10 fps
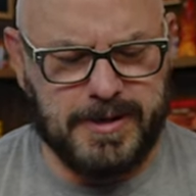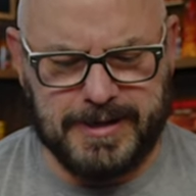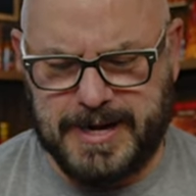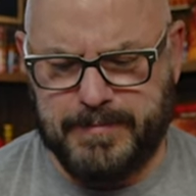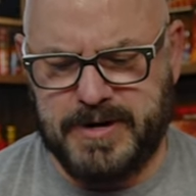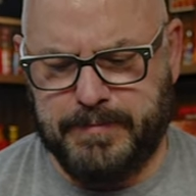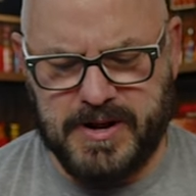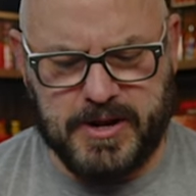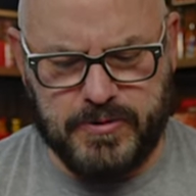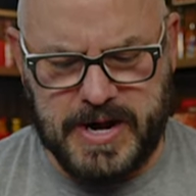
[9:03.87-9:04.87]
they come in a
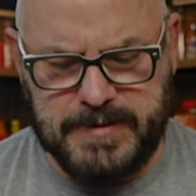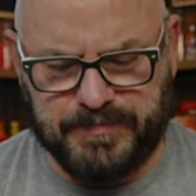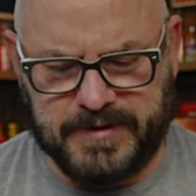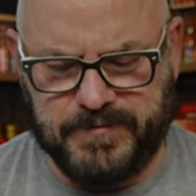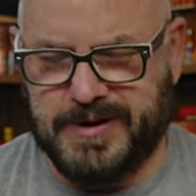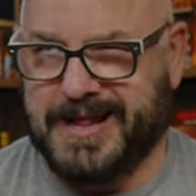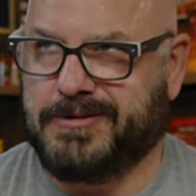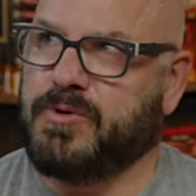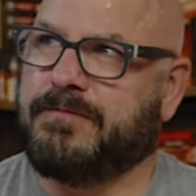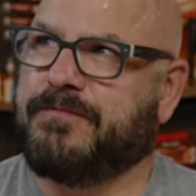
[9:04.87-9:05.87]
big crate for like
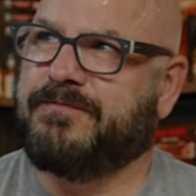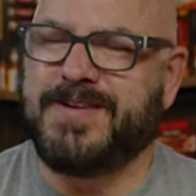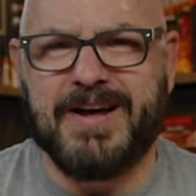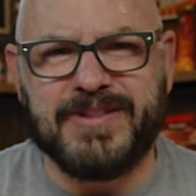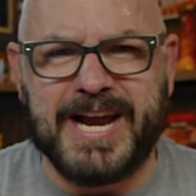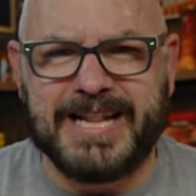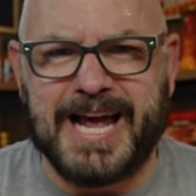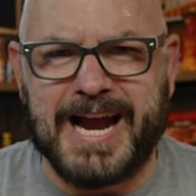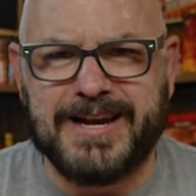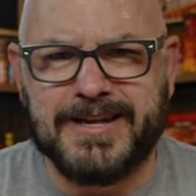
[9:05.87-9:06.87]
what five ninety
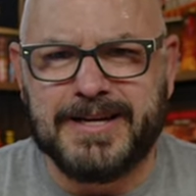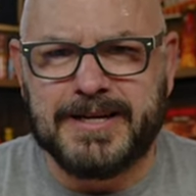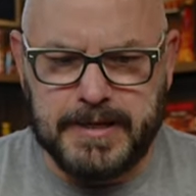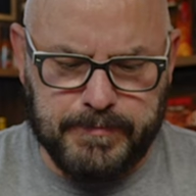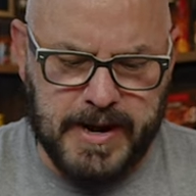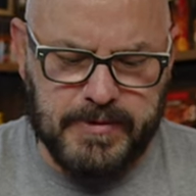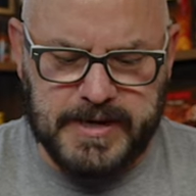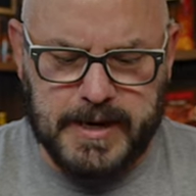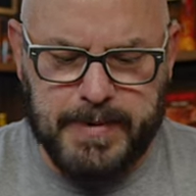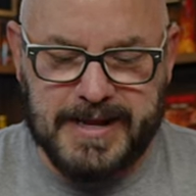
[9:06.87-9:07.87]
nine. You probably
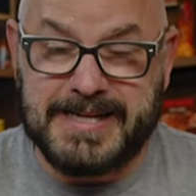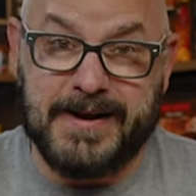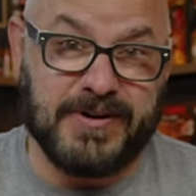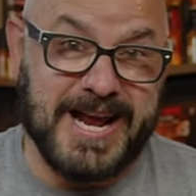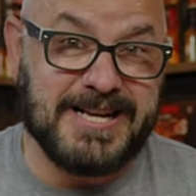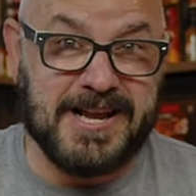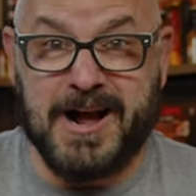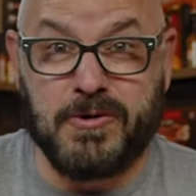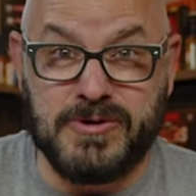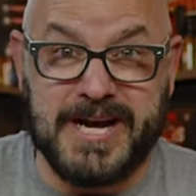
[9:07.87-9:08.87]
get about seven eight
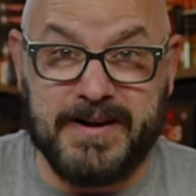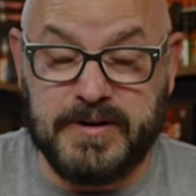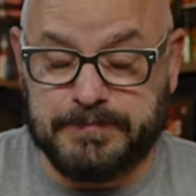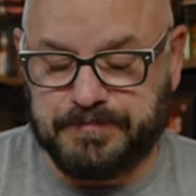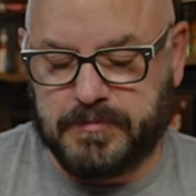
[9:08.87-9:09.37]
tacos out of it.